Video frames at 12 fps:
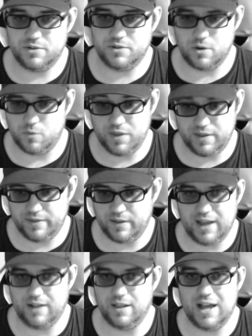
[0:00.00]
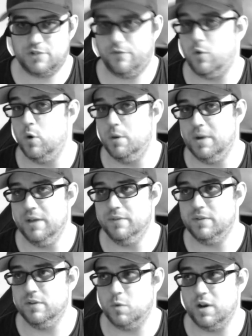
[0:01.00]
So within the like last four
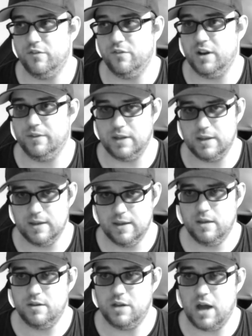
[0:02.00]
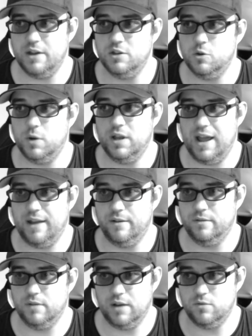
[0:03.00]
months is when I finally got into it
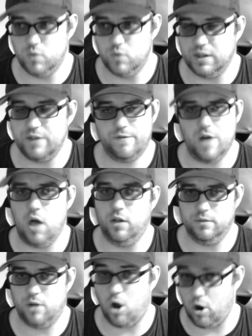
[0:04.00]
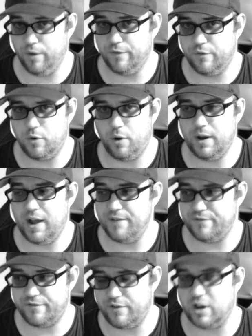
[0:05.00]
and and really fell hard for it. I
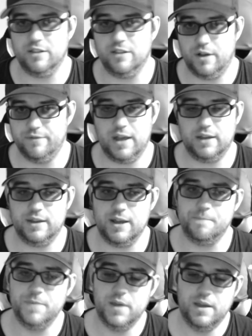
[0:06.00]
fucking love that game.